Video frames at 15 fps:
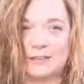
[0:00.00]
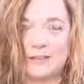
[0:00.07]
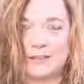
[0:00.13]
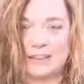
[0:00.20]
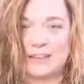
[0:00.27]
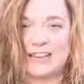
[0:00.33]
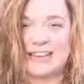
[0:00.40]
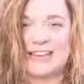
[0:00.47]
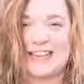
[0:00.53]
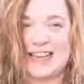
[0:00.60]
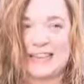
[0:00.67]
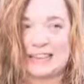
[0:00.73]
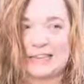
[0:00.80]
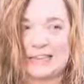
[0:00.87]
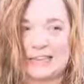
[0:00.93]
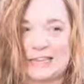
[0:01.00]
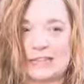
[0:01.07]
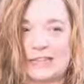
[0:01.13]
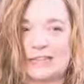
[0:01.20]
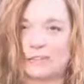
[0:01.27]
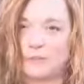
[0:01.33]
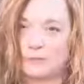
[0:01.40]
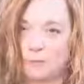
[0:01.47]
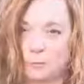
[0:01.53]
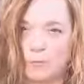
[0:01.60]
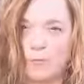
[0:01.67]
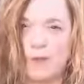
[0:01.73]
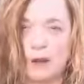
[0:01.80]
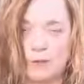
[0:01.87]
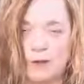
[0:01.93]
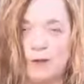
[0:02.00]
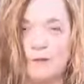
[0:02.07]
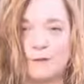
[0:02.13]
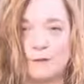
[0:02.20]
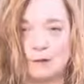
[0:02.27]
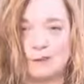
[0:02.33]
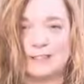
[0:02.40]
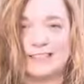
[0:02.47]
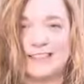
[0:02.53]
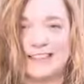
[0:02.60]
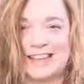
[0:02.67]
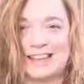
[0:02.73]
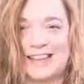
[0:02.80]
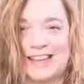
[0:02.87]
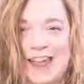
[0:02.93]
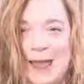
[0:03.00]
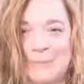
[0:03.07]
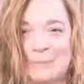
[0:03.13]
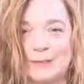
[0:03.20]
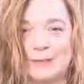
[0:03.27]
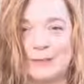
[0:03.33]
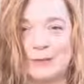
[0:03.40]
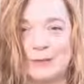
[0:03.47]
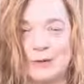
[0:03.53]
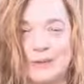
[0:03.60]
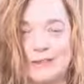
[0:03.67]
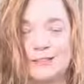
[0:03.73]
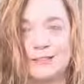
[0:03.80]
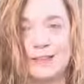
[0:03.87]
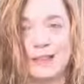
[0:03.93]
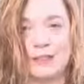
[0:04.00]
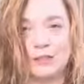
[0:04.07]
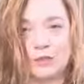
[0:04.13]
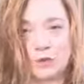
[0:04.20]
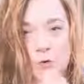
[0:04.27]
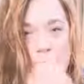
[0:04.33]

innately like the very first thing that happens to us. So when